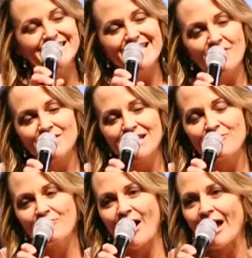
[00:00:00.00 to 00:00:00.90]

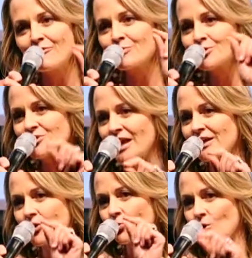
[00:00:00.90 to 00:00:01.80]

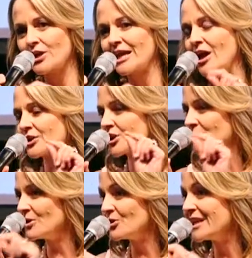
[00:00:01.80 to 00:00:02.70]
75% are working on
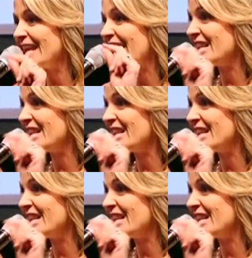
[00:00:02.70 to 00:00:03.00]
community